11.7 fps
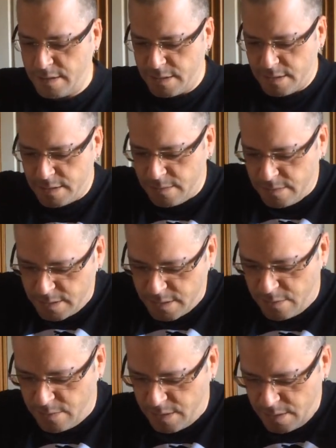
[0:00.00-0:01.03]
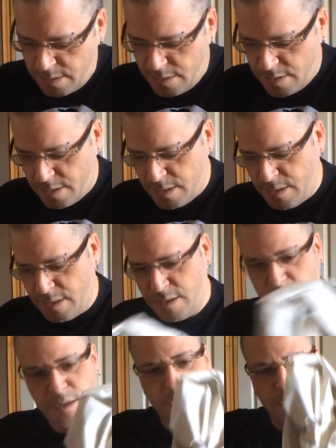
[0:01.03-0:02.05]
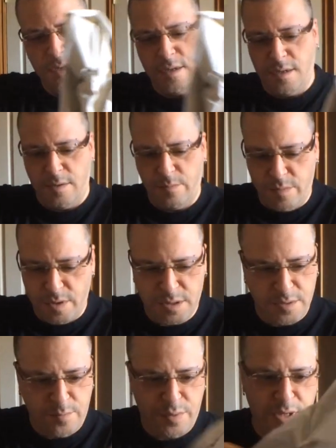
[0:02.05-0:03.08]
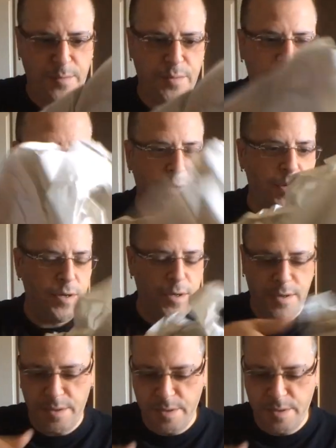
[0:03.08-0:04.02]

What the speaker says: Let's see what's going on. Bunch of paper.